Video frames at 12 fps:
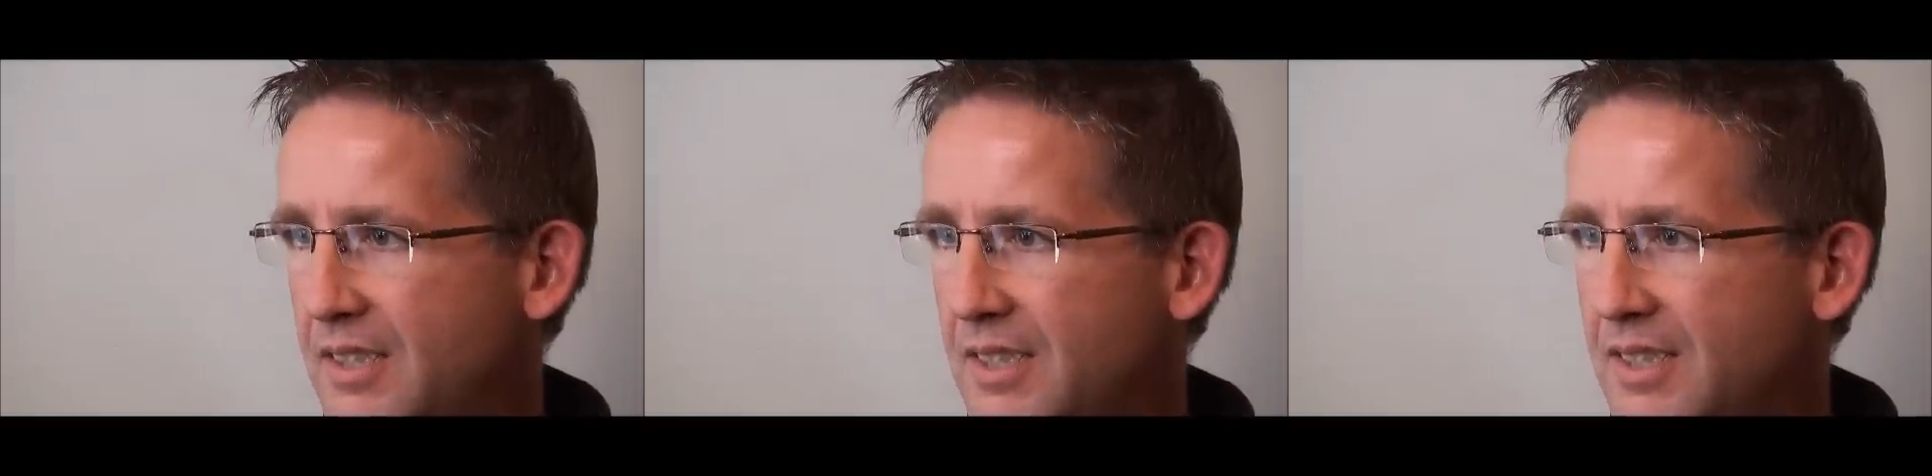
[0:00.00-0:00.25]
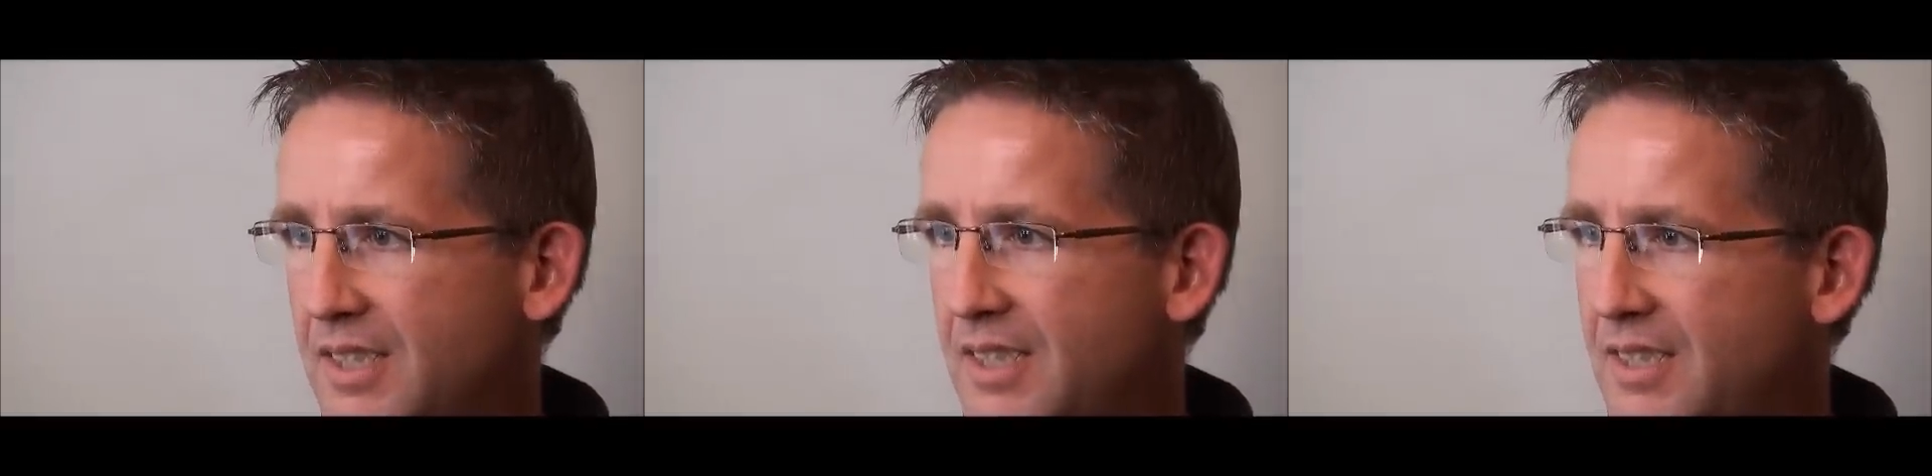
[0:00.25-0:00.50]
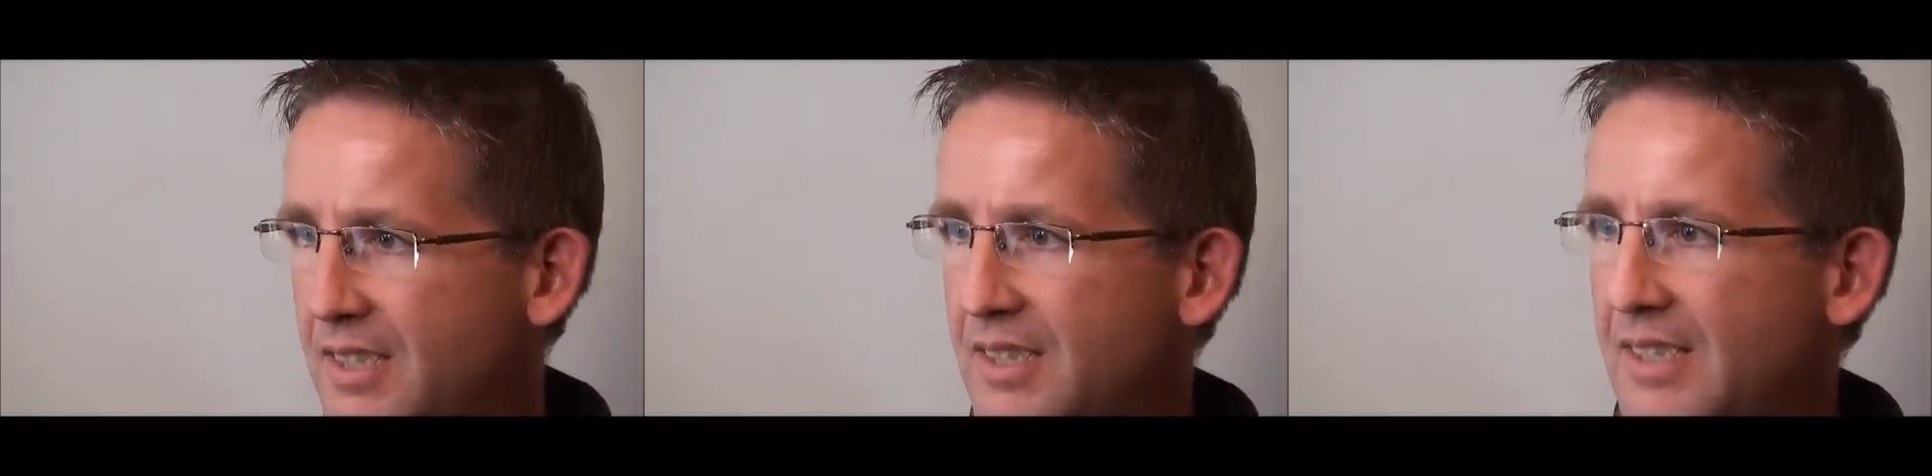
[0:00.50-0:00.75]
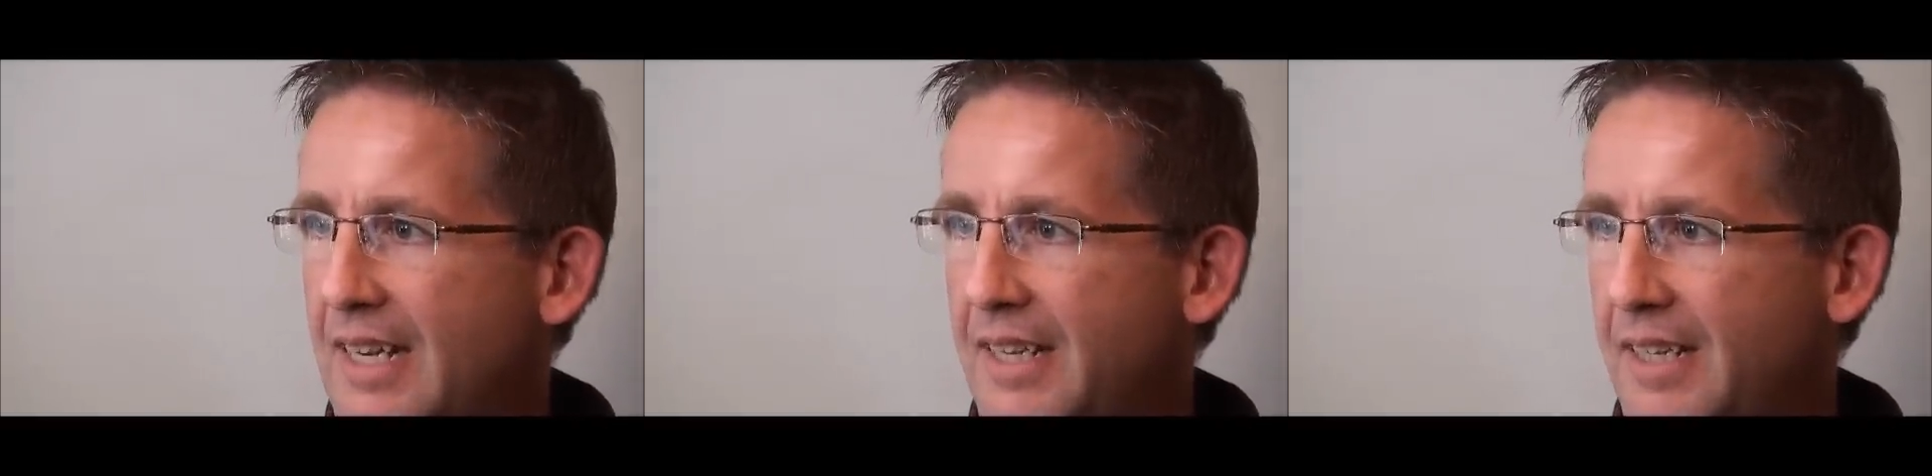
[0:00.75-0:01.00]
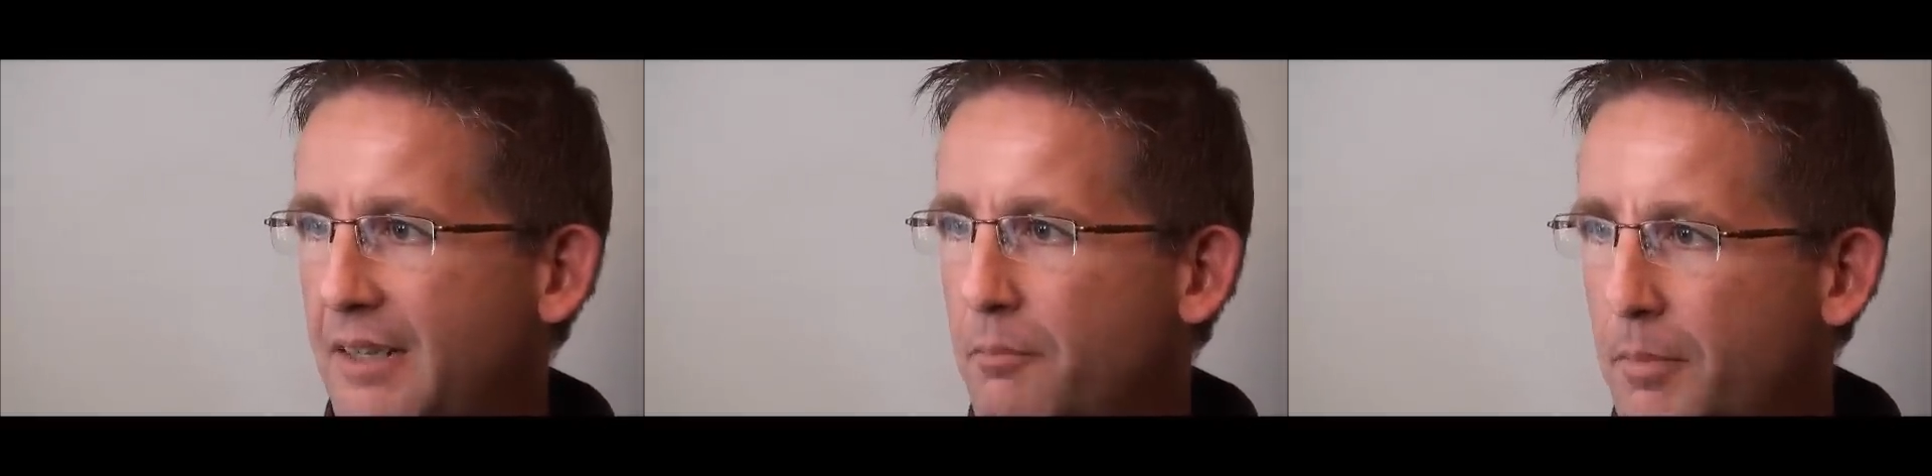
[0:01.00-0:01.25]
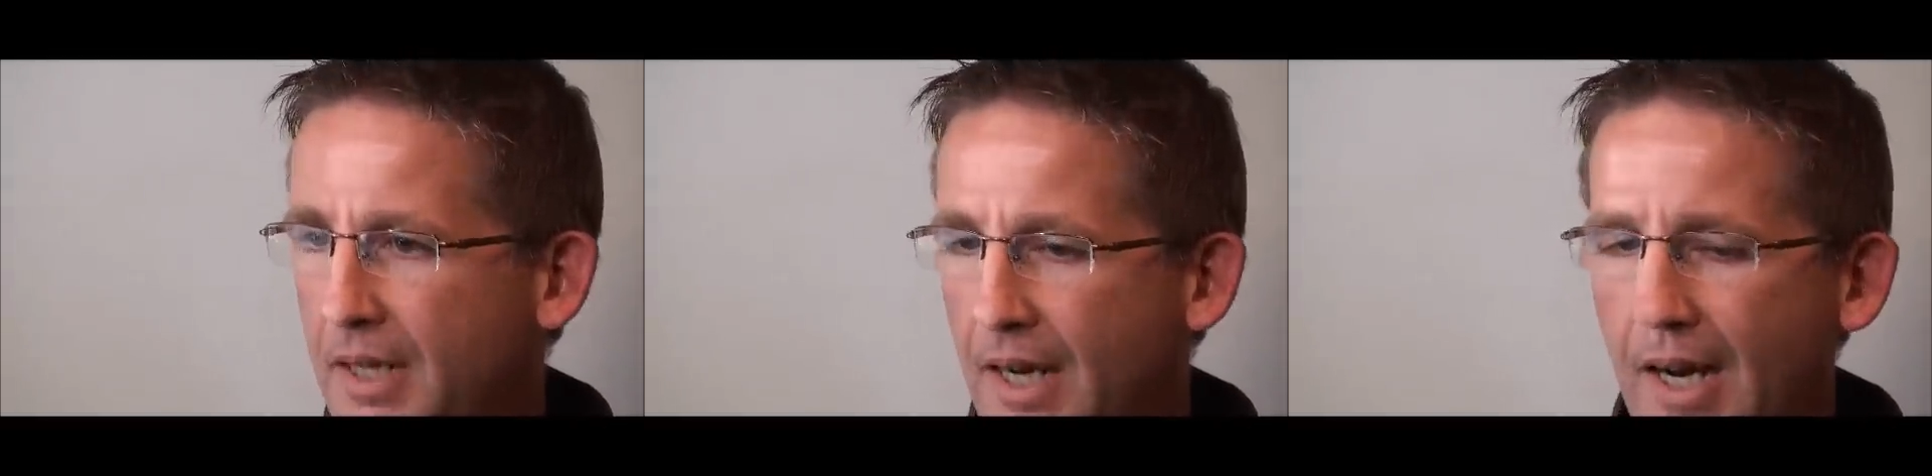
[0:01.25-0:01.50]
deceased is standing
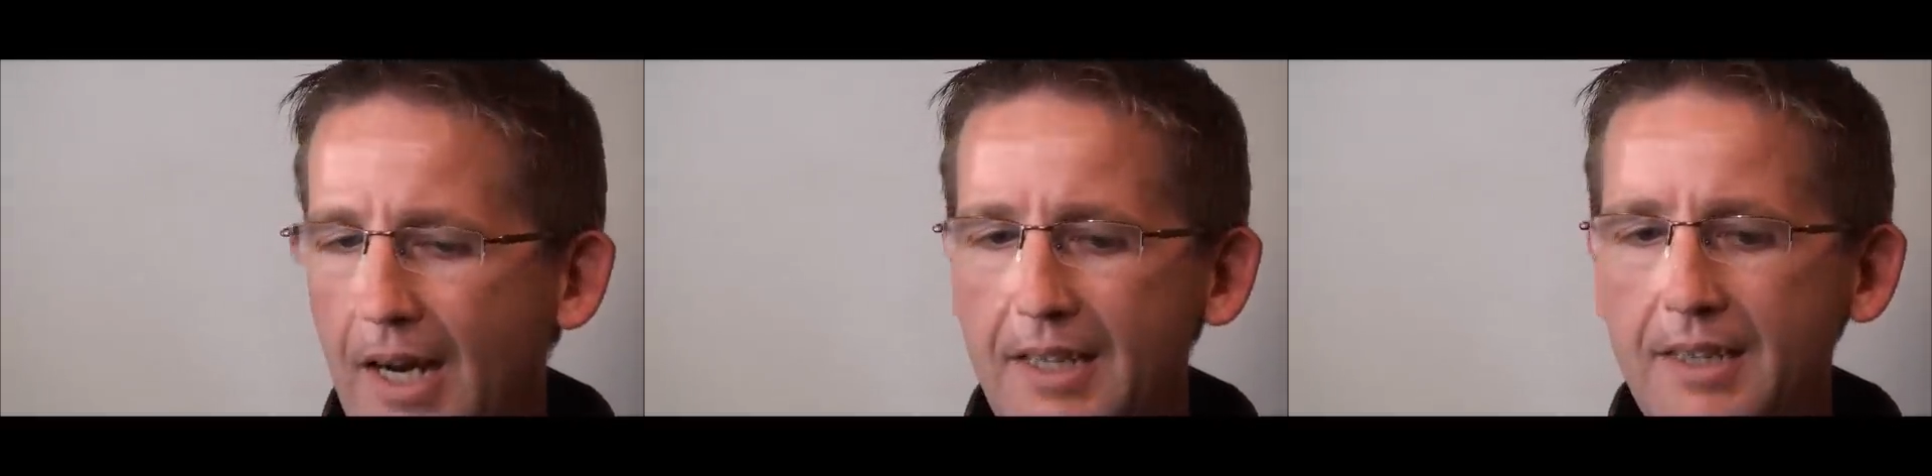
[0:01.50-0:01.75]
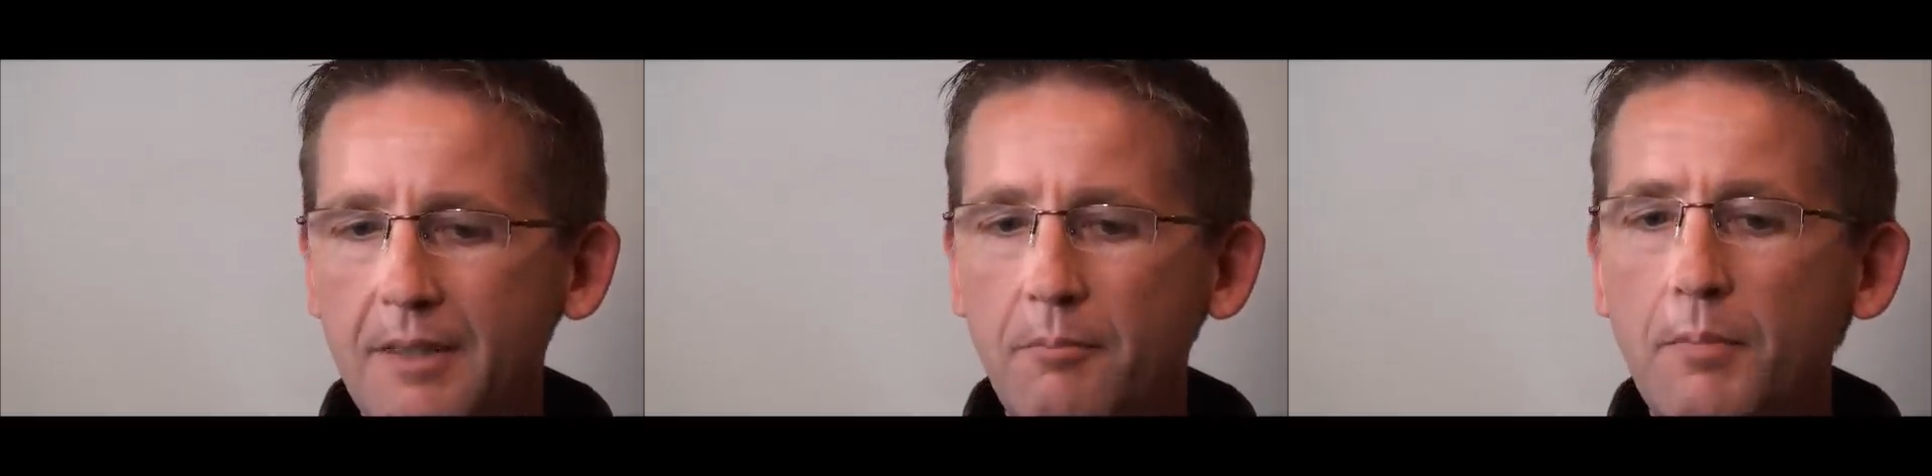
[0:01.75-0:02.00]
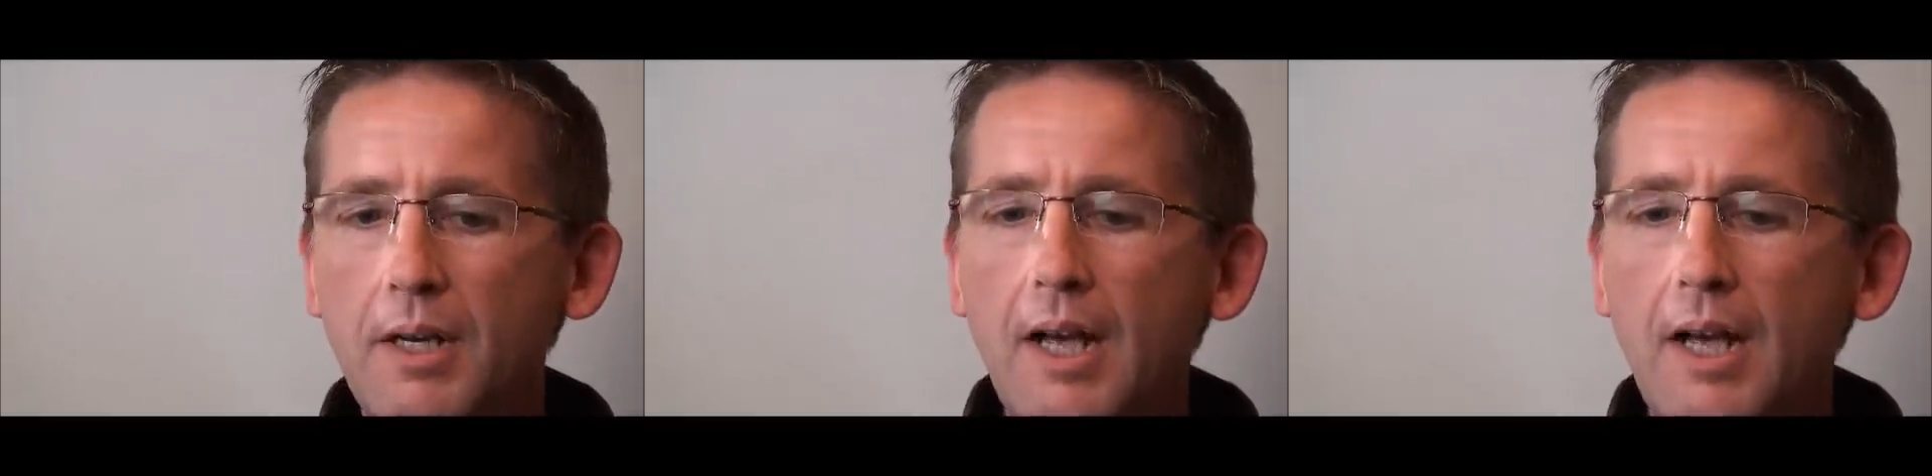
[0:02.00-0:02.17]
behind them,